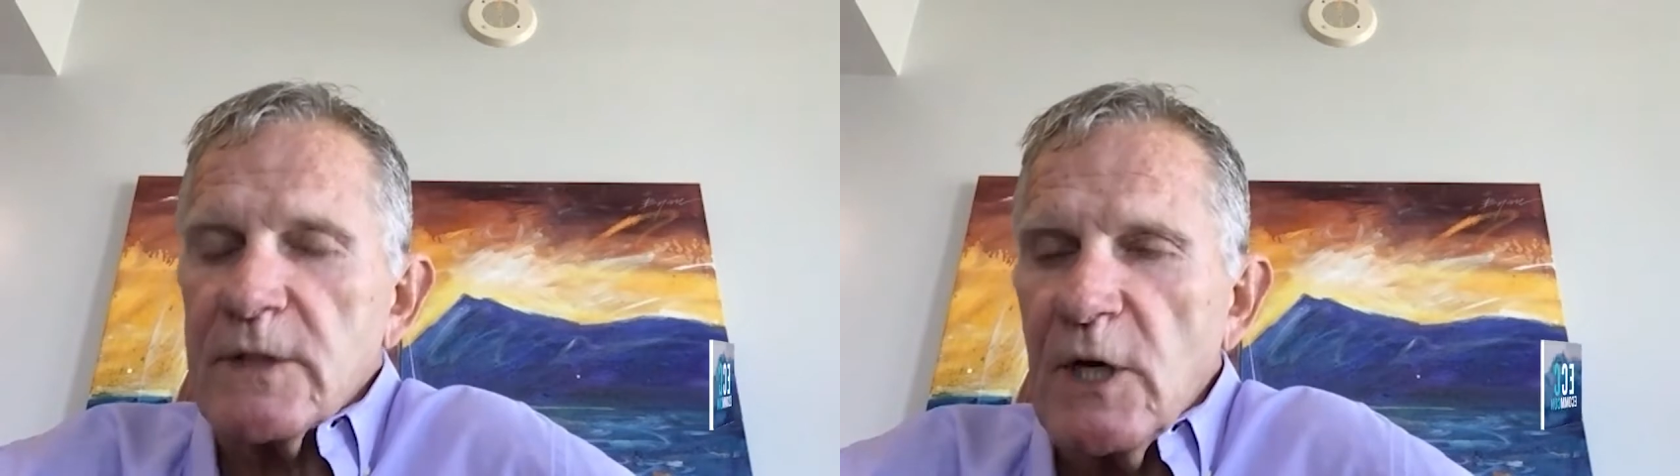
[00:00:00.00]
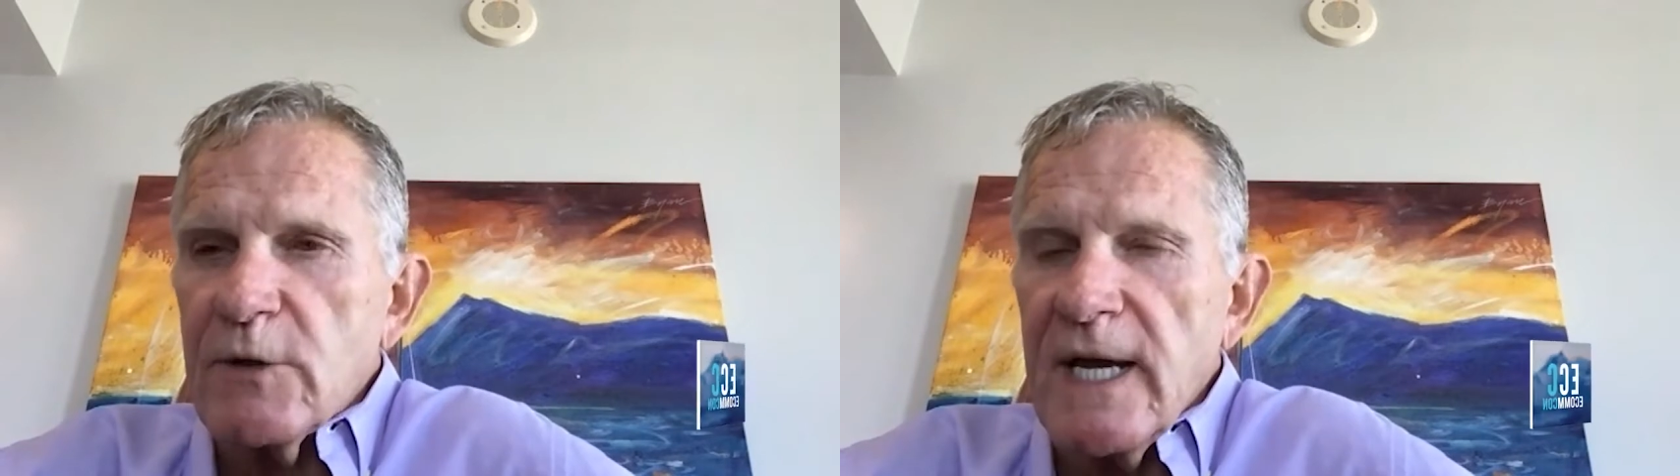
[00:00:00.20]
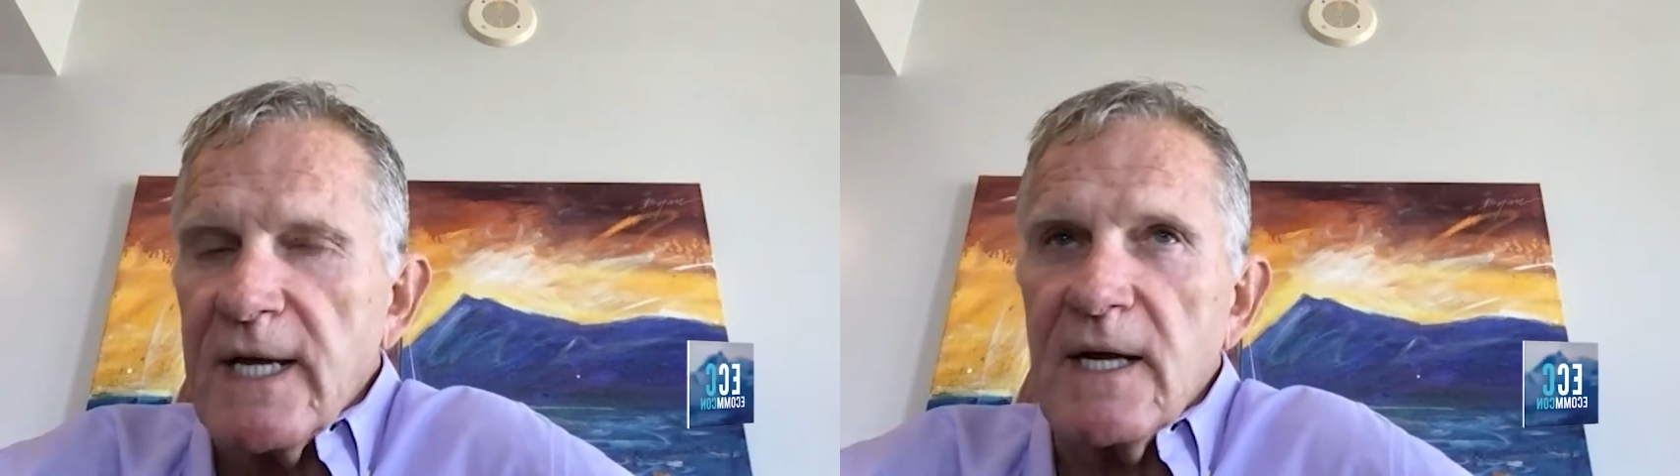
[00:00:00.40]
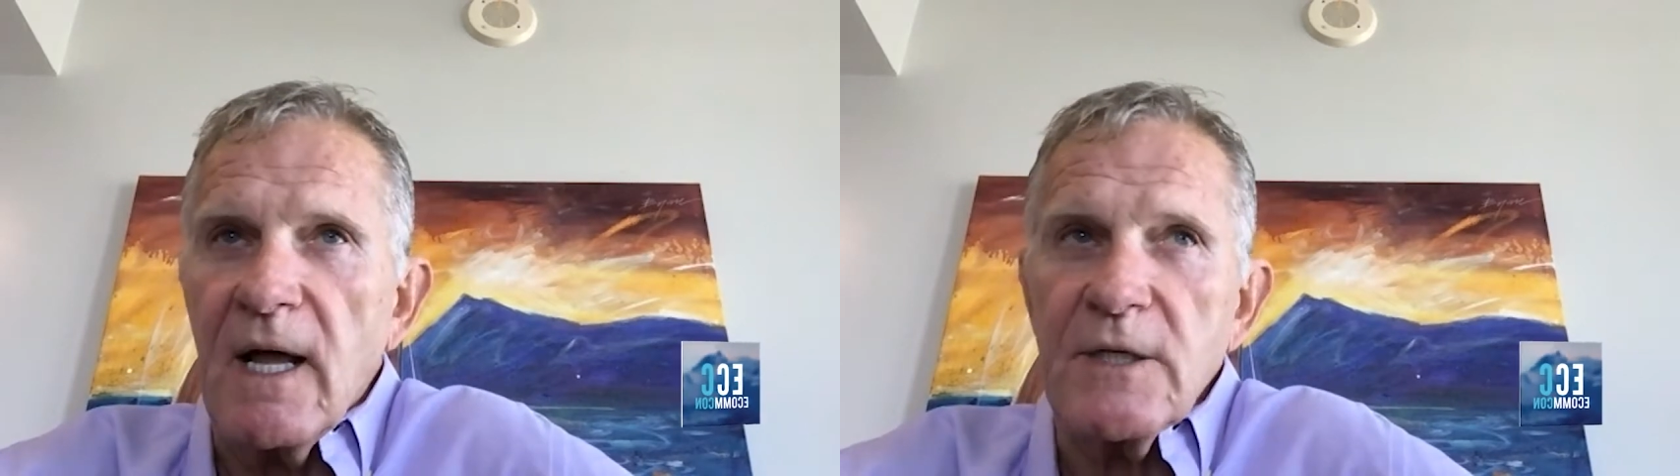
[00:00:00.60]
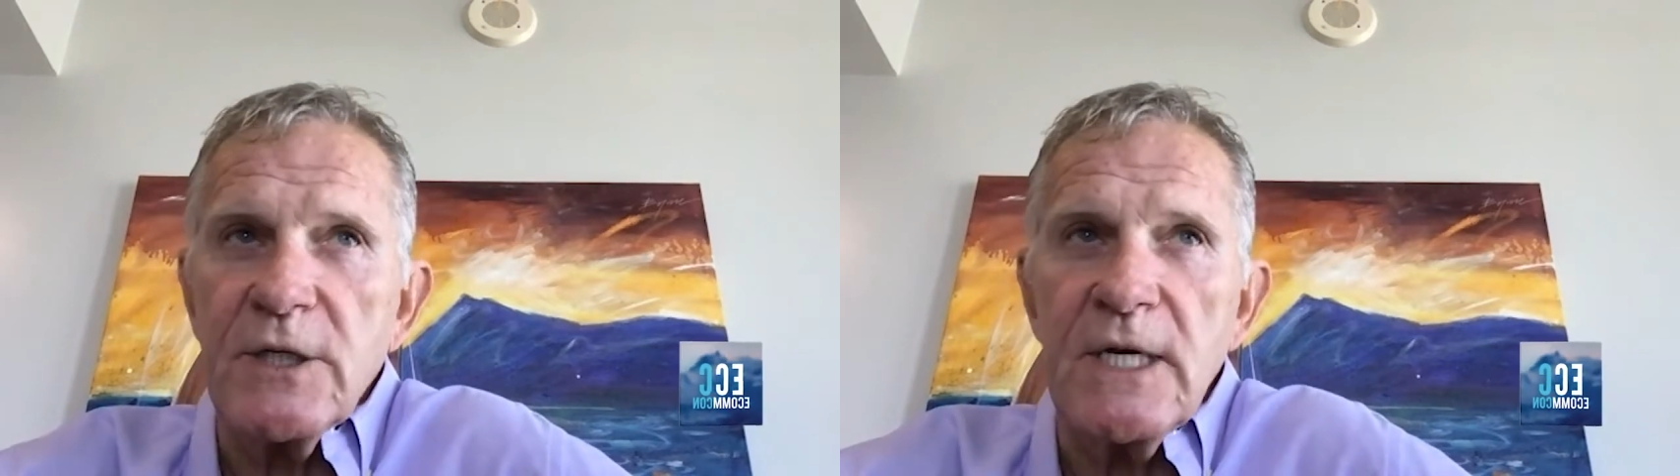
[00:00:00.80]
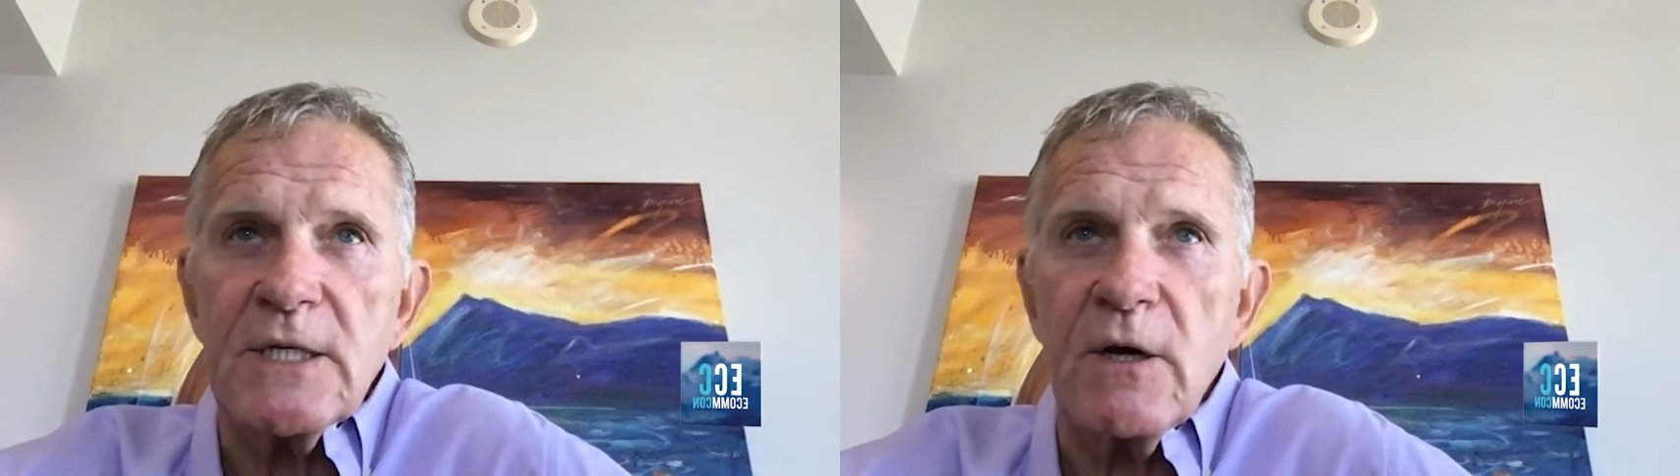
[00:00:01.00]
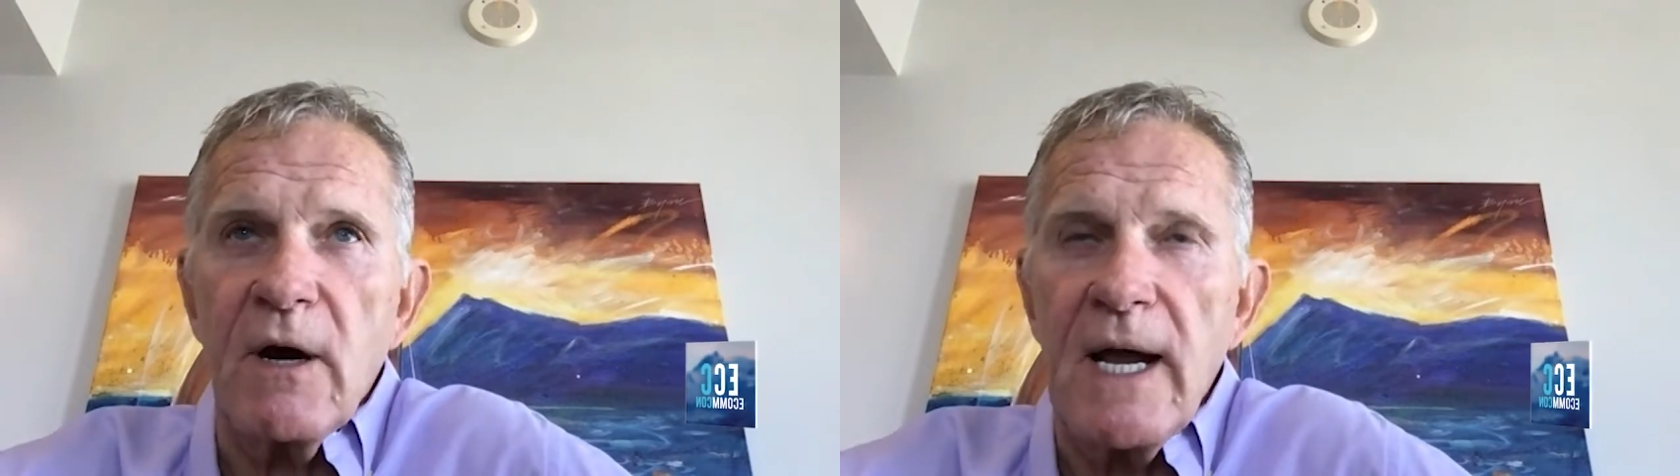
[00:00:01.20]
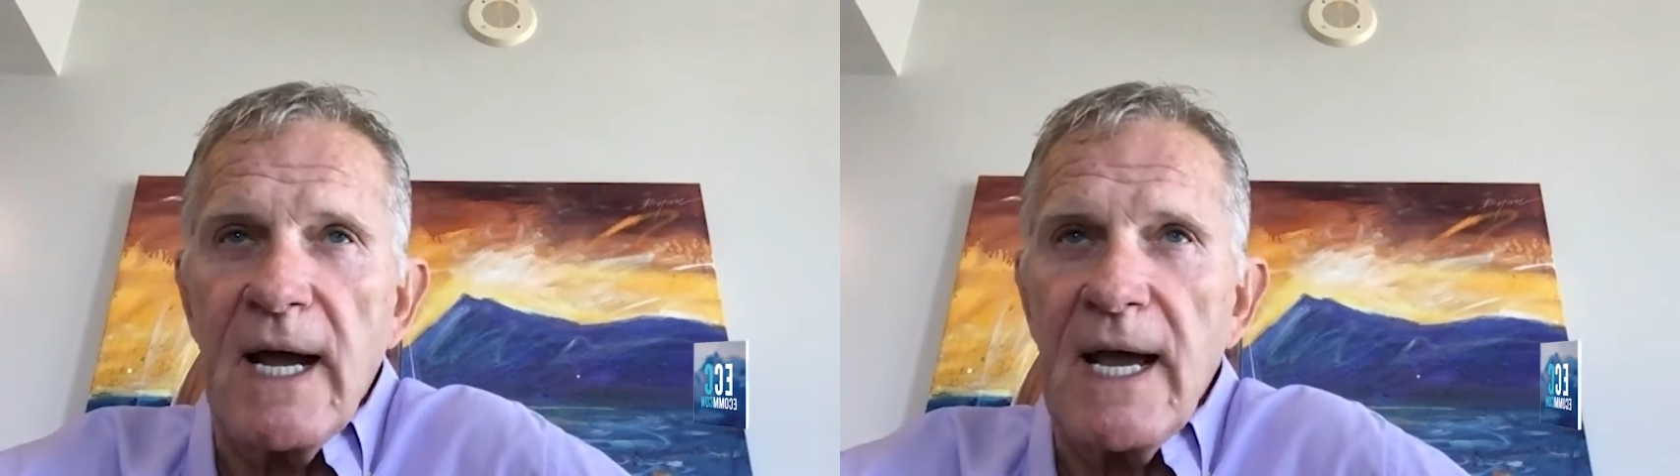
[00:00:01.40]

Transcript: no technology. So I